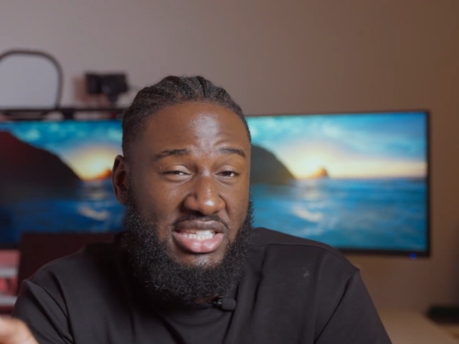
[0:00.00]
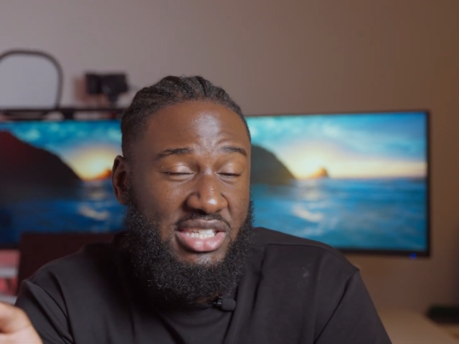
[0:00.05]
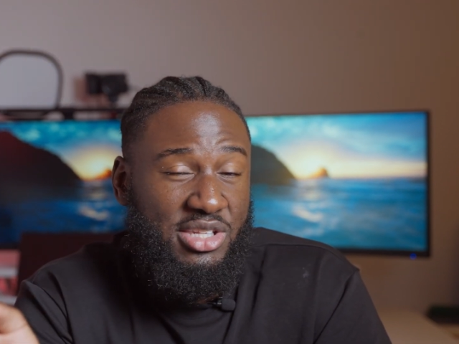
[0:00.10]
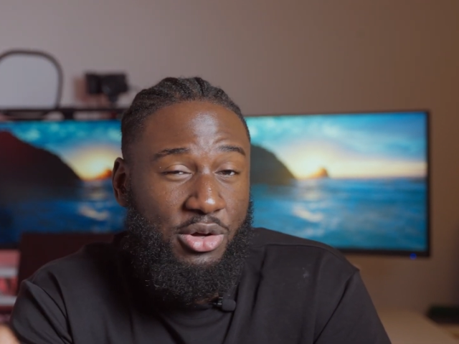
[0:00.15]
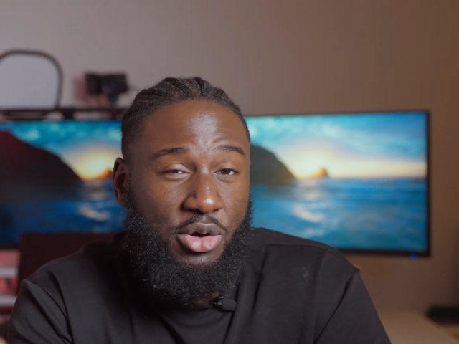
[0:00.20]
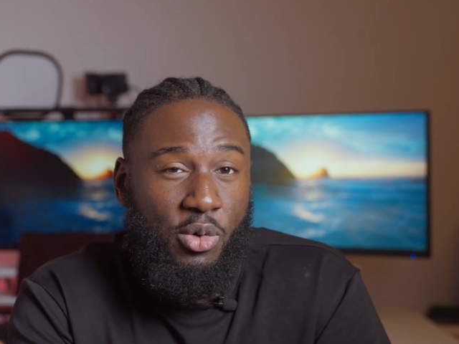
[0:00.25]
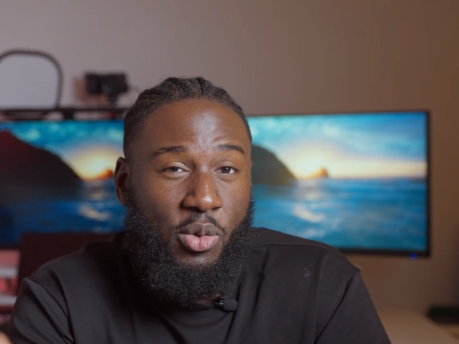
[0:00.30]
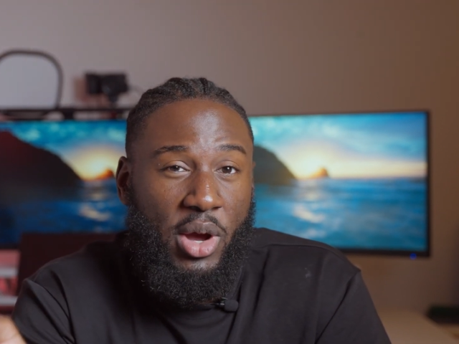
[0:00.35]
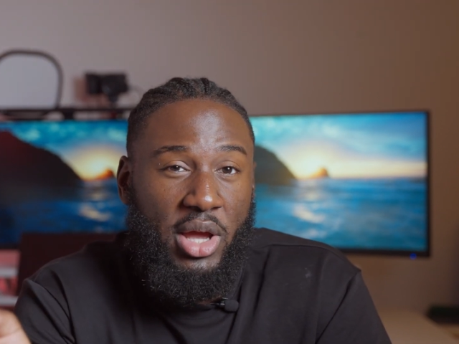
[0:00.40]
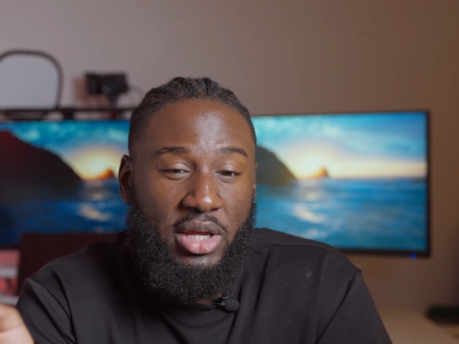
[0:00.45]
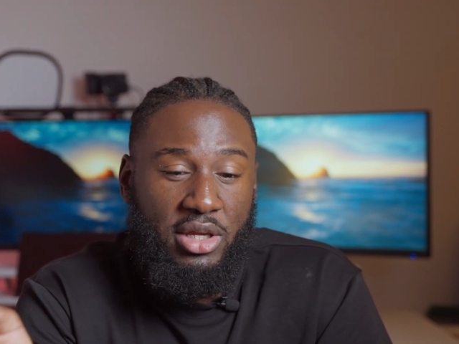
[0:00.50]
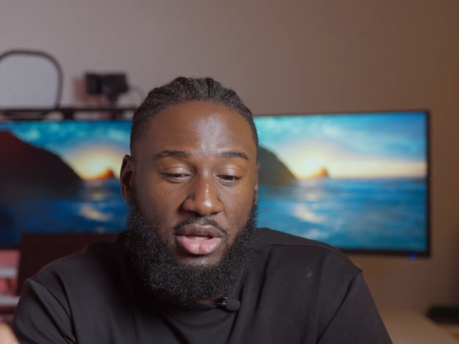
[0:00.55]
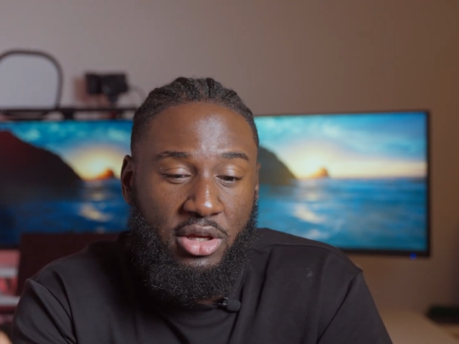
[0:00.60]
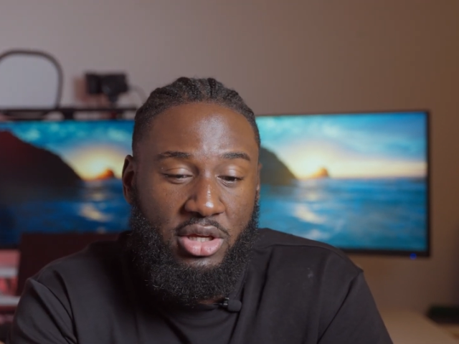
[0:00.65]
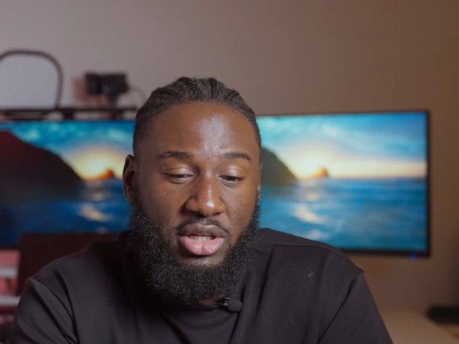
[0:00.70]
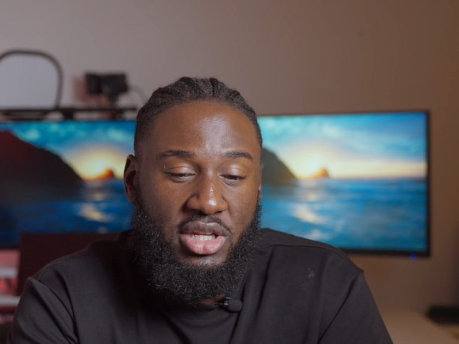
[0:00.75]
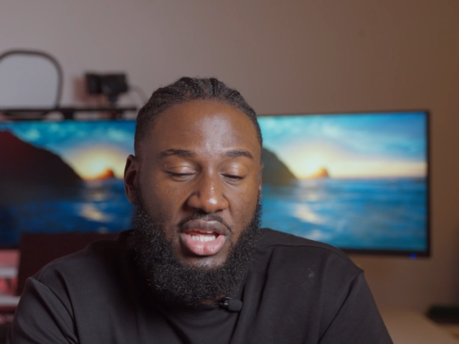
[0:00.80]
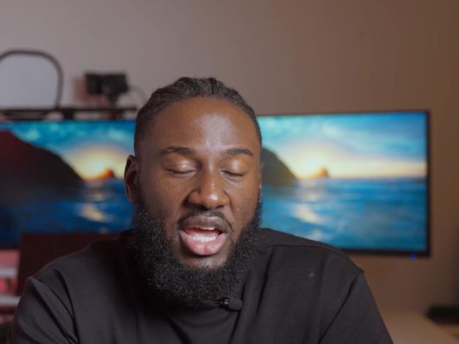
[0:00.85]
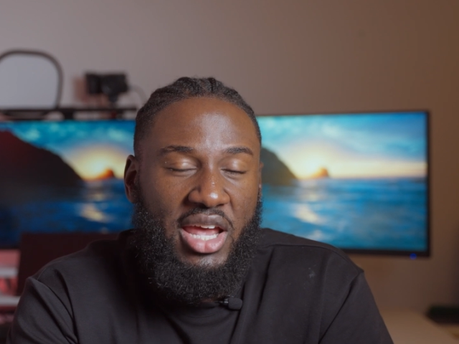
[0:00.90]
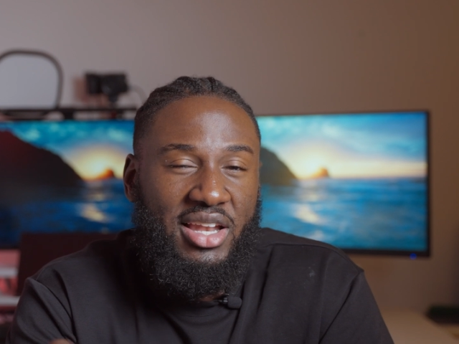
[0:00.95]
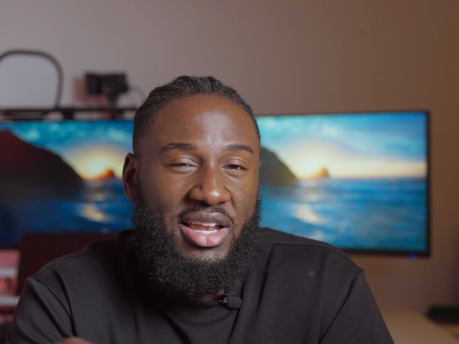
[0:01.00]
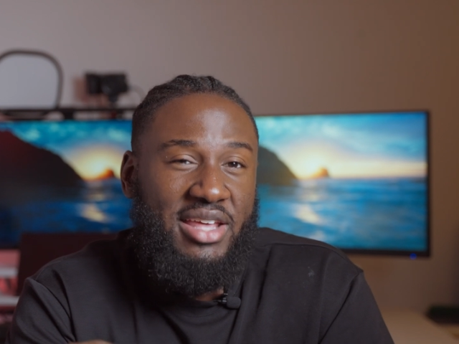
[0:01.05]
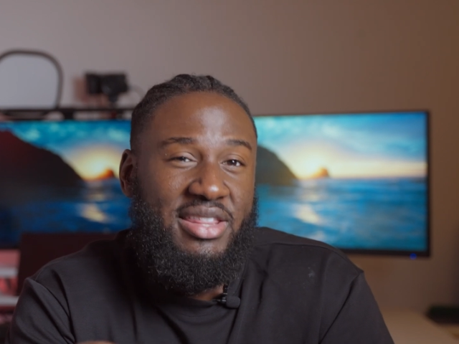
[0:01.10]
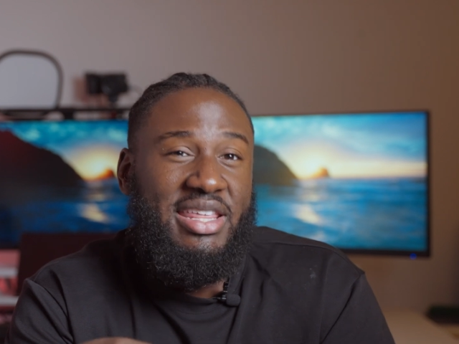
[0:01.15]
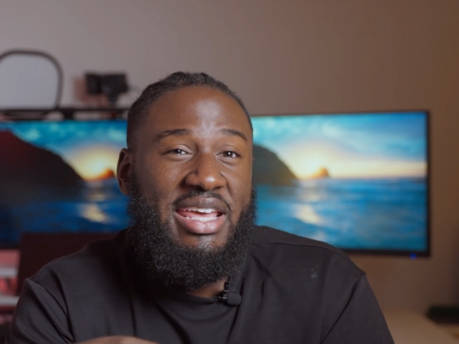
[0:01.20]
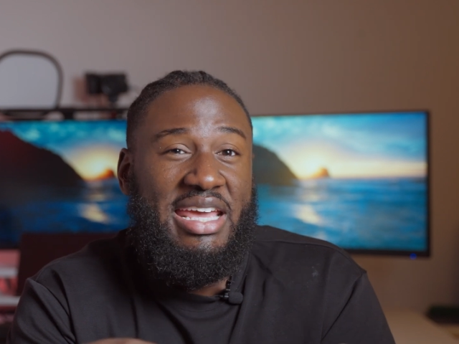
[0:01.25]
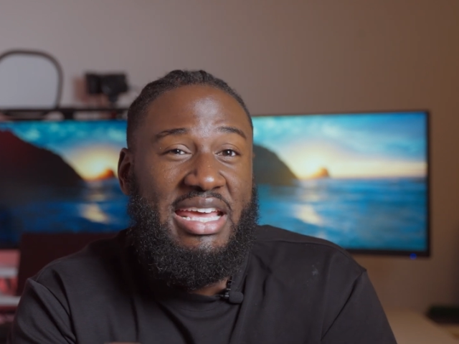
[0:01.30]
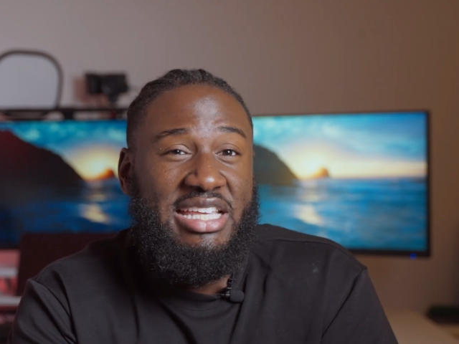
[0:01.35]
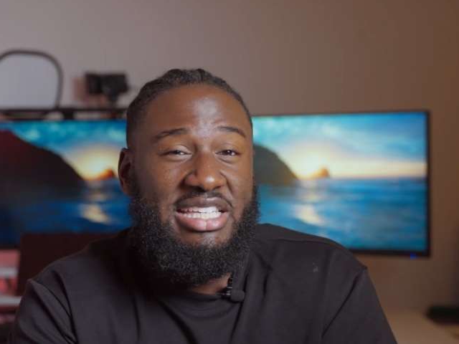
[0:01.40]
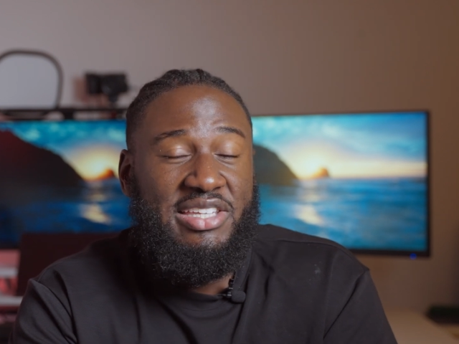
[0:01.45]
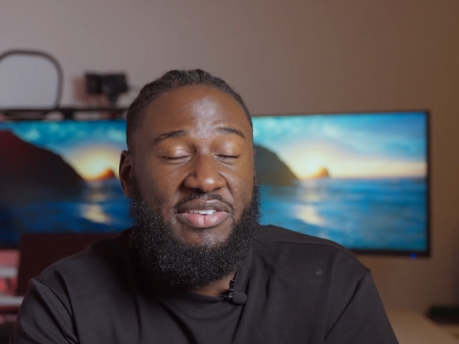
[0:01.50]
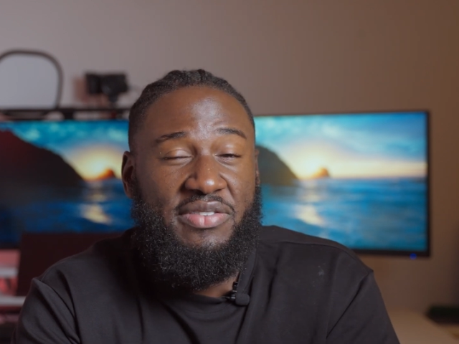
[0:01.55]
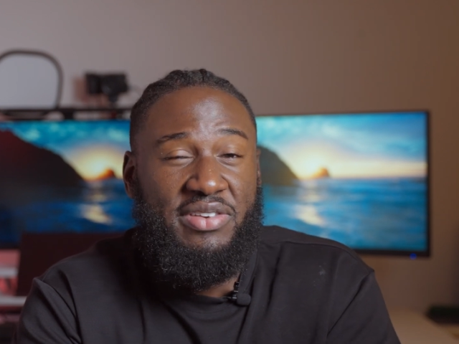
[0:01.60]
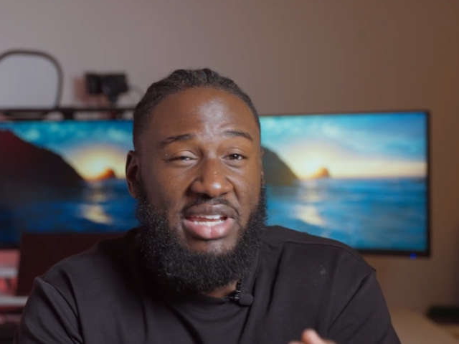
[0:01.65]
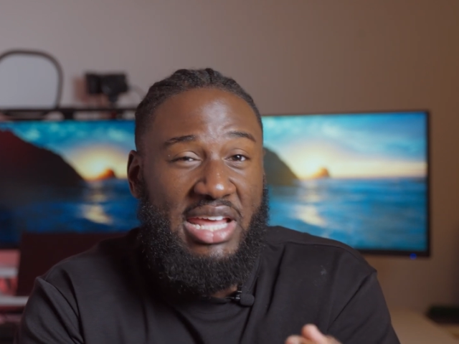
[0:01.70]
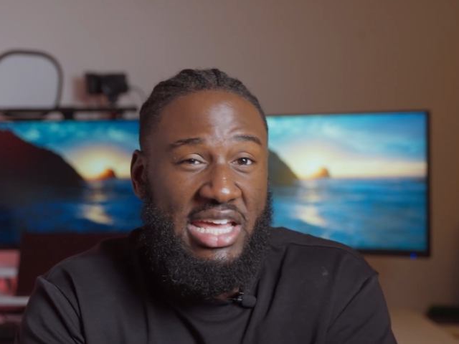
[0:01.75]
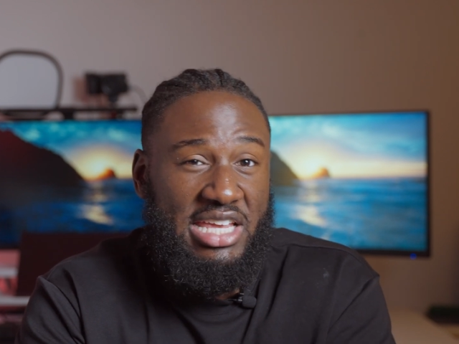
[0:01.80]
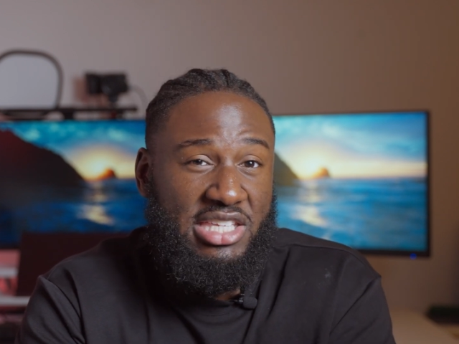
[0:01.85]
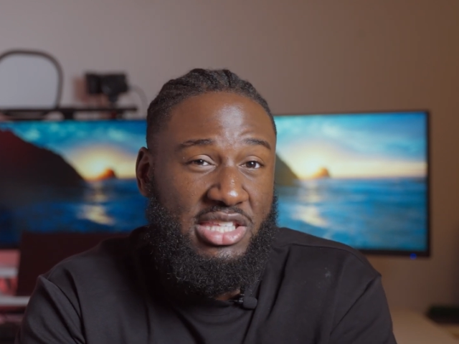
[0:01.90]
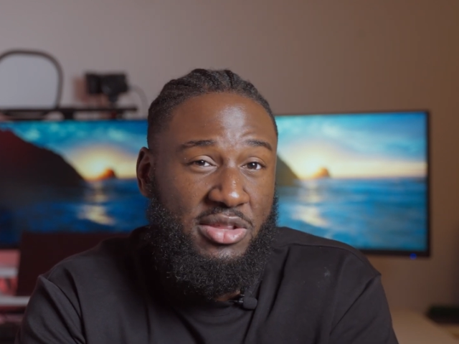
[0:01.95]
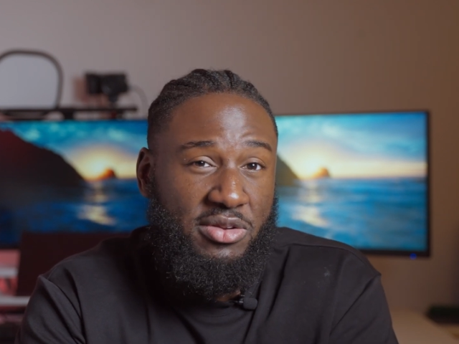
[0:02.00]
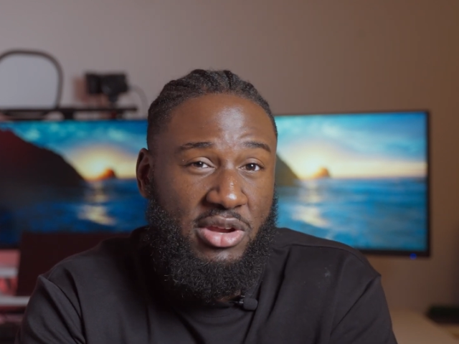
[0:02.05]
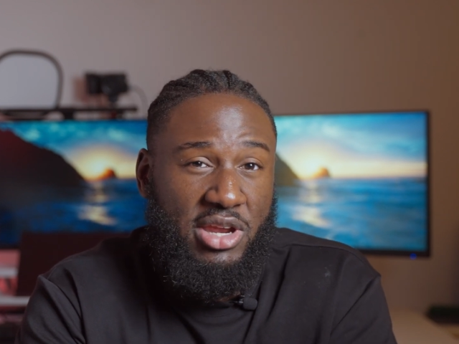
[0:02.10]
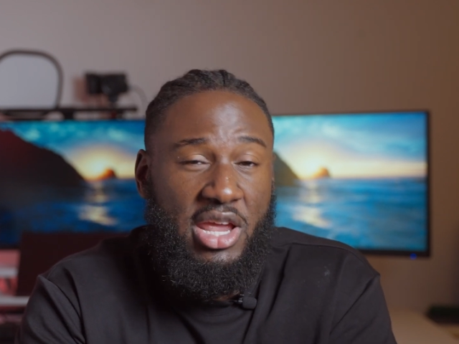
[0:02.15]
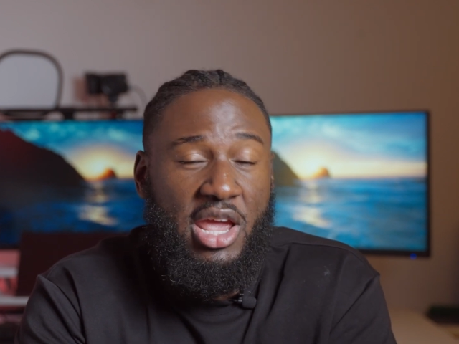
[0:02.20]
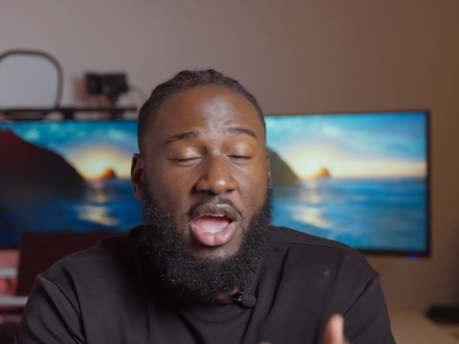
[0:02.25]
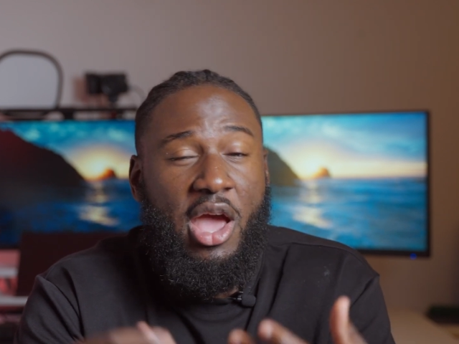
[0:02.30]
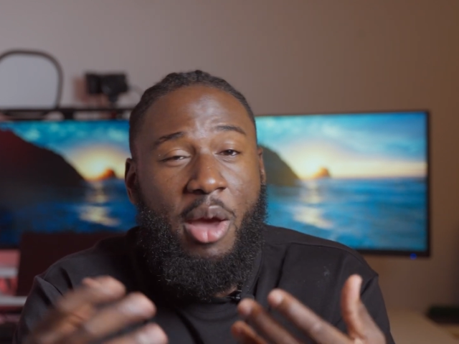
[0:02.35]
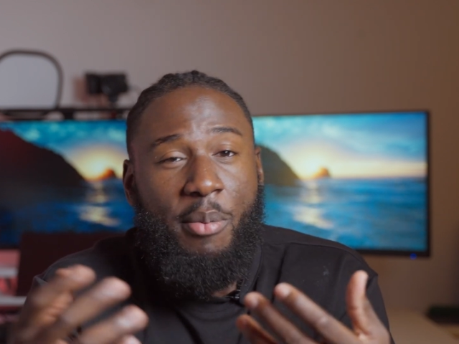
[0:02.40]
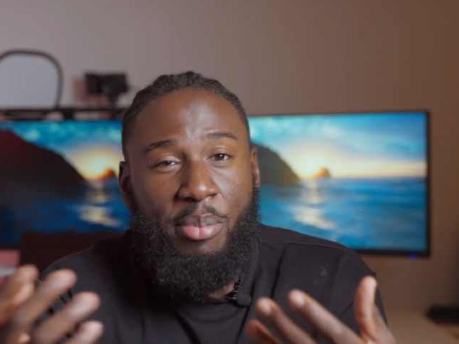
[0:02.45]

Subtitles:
still quite good, like the A7S III,